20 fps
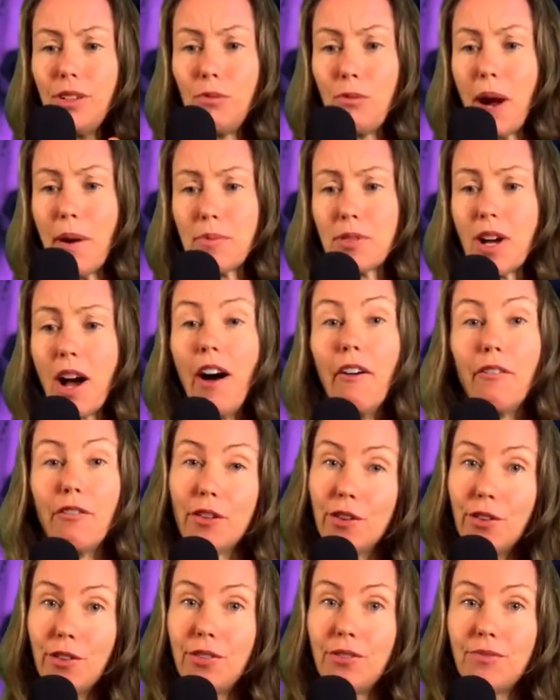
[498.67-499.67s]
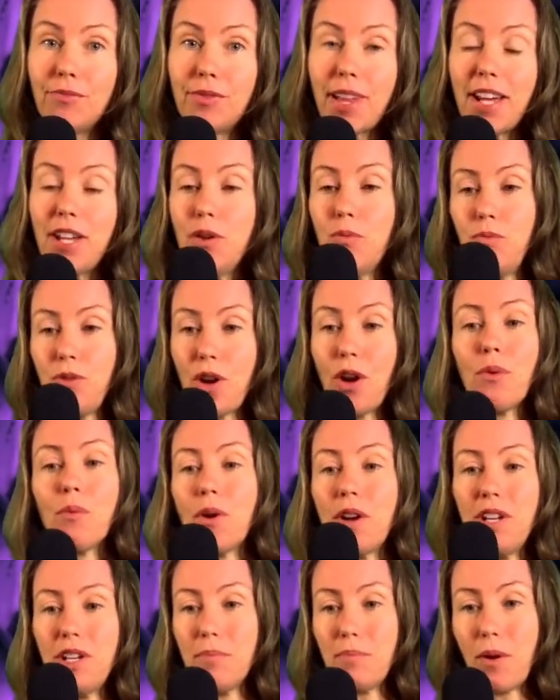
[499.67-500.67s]
reptile food that you don't
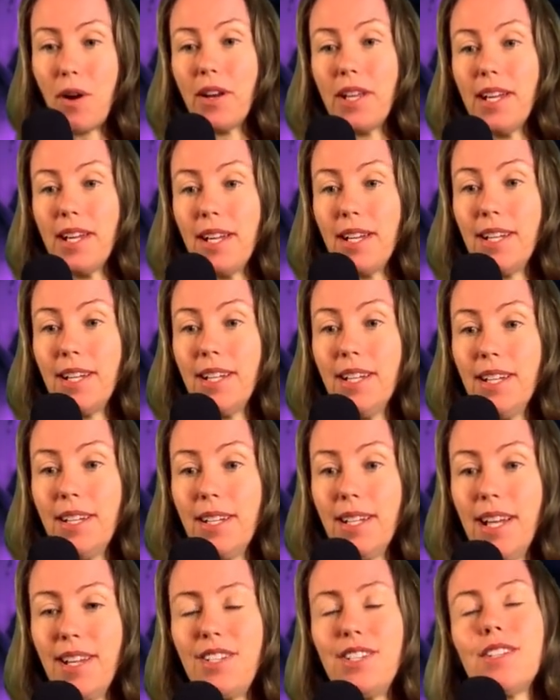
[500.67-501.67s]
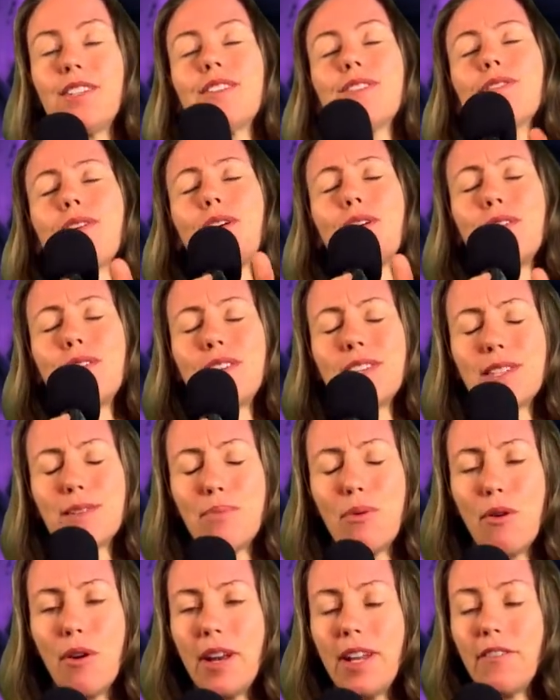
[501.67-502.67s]
want in your body. It's just so
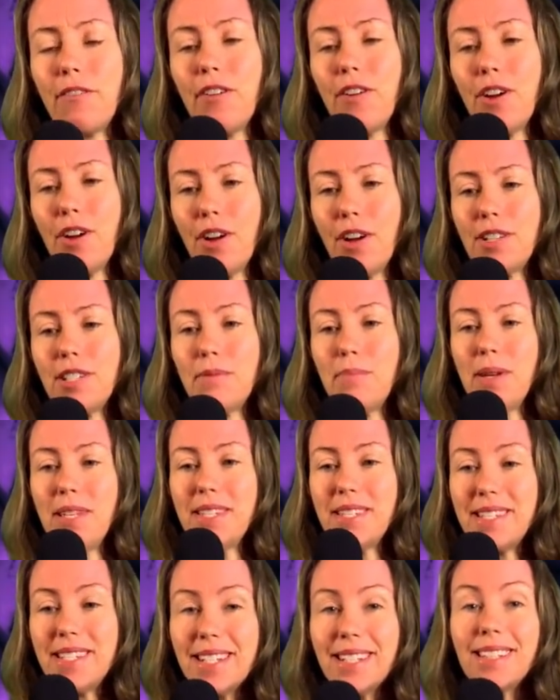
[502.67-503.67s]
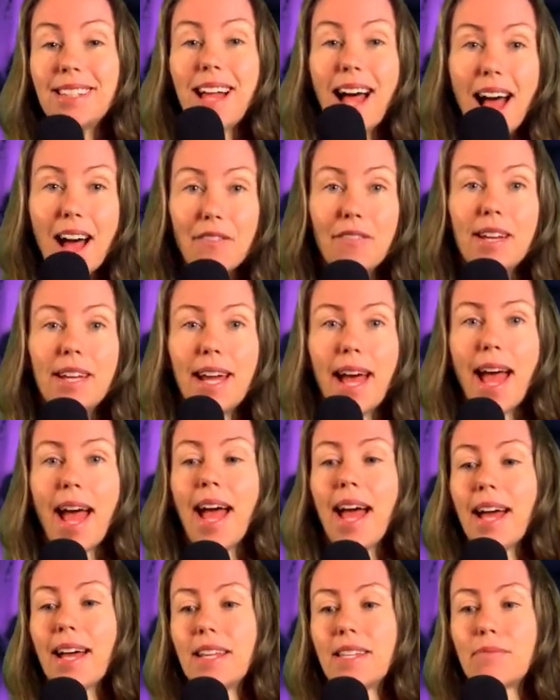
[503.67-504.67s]
disappointing for her to be still having
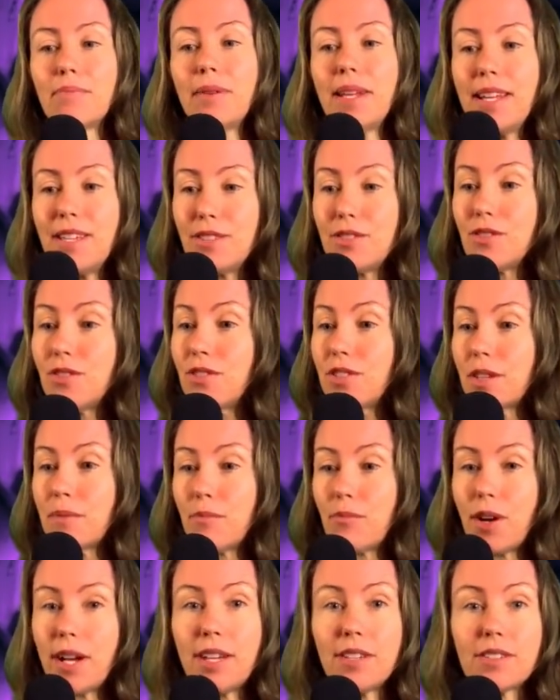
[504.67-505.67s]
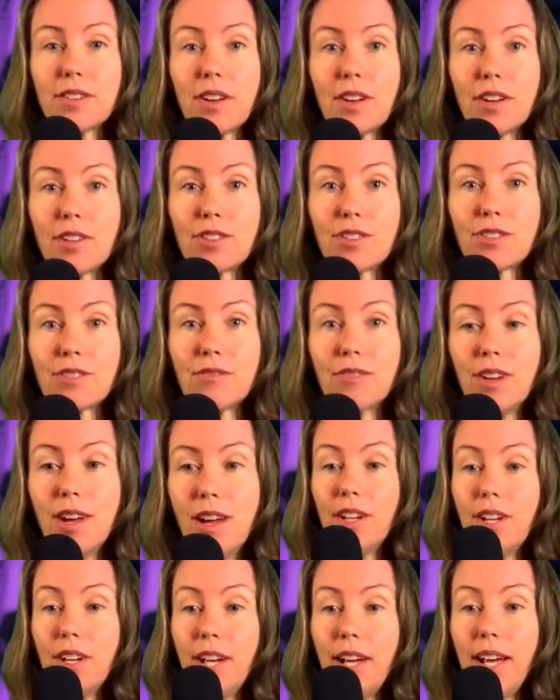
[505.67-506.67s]
eggs. Please do some research.
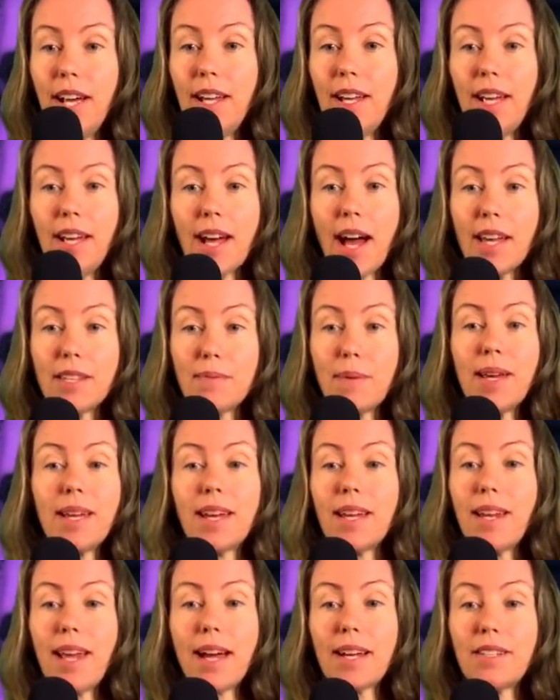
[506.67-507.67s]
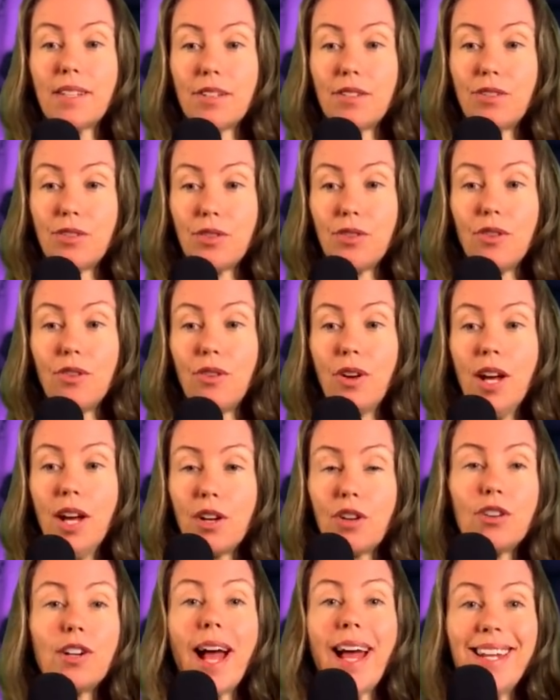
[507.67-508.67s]
It has been connected to
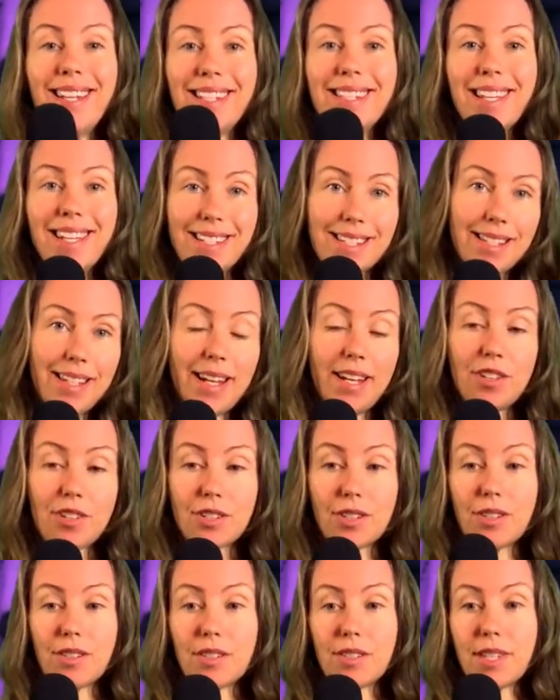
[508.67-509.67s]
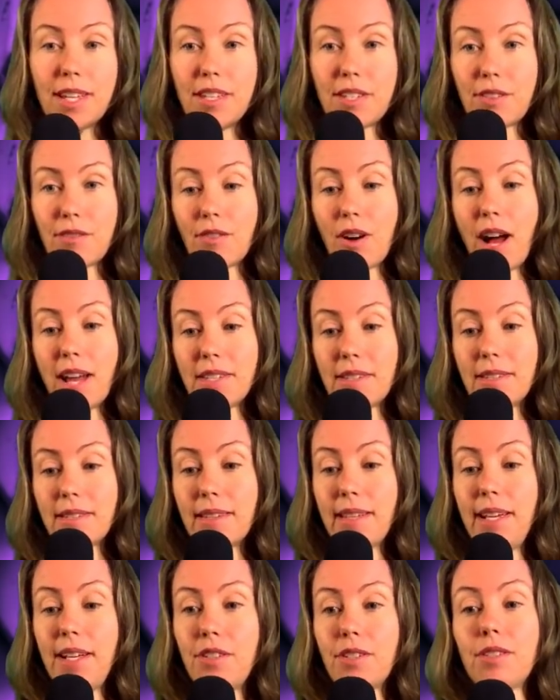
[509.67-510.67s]
creating these lesions, these psoriasis
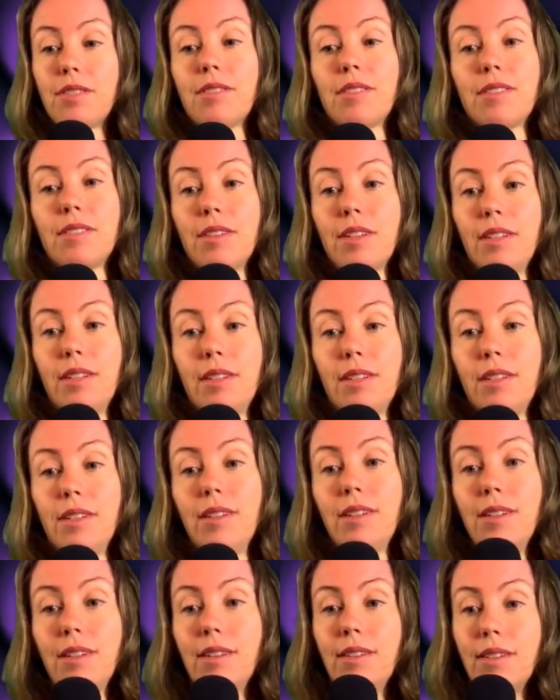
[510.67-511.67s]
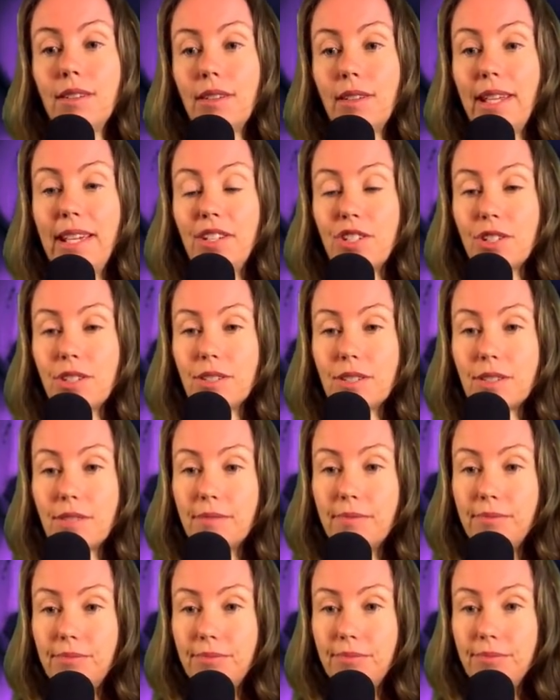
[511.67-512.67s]
lesions.